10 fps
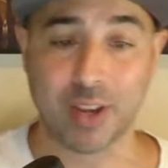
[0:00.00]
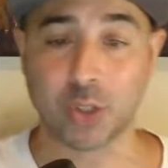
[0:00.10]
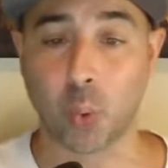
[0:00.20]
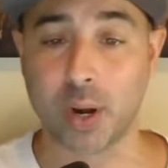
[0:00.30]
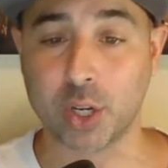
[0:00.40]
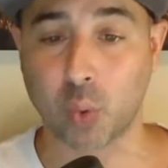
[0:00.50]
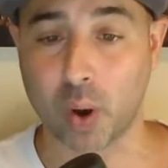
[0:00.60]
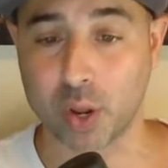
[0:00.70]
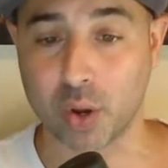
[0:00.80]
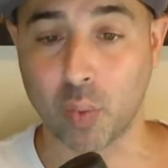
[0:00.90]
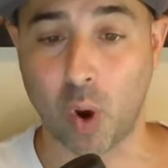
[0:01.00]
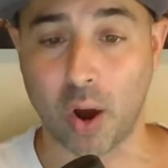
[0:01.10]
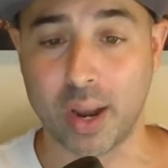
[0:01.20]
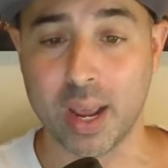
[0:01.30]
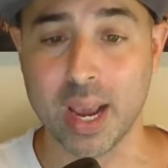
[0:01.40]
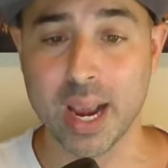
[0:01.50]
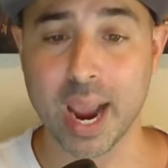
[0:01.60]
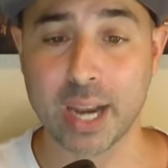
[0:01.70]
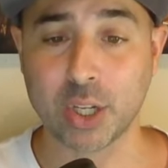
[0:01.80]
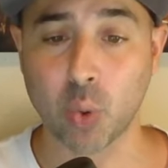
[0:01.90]
in 2021.
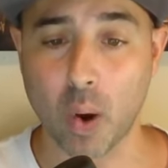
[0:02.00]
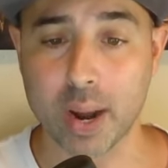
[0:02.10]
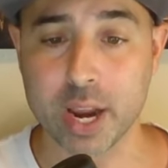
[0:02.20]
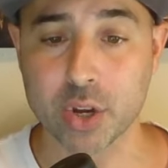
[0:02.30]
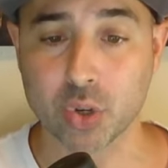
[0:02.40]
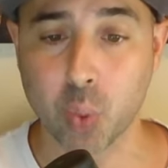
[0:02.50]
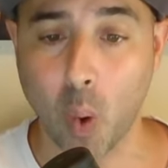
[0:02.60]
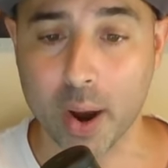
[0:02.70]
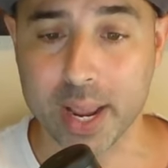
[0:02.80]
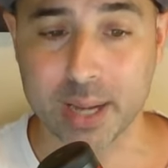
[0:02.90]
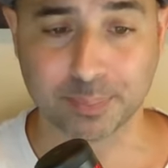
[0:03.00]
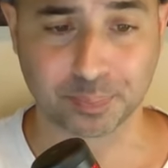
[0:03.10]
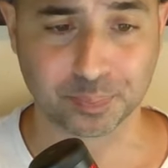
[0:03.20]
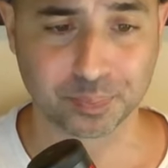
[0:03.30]
In 2020,